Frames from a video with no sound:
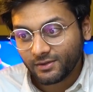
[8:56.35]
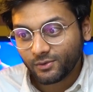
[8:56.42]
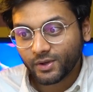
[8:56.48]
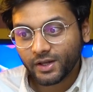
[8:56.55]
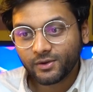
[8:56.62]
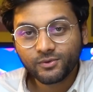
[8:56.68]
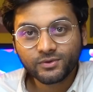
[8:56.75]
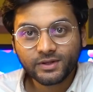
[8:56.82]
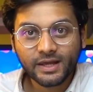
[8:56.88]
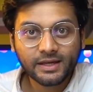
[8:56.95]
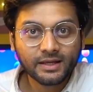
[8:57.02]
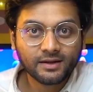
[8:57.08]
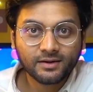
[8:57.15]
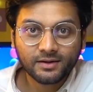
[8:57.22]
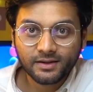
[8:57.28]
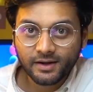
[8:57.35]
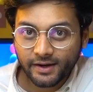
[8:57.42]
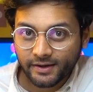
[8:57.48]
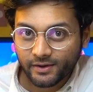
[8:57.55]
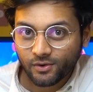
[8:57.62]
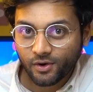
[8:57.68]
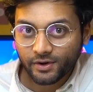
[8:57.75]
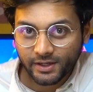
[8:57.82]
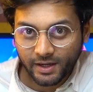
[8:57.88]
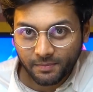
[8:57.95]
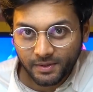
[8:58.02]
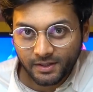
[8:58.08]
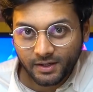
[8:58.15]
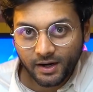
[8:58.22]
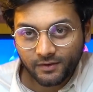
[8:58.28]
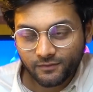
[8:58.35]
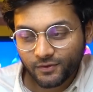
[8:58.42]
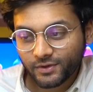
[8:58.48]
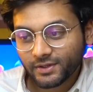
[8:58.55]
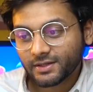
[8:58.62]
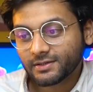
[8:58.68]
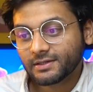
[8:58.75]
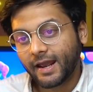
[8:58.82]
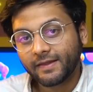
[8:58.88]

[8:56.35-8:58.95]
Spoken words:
You can use any credit or debit card for this.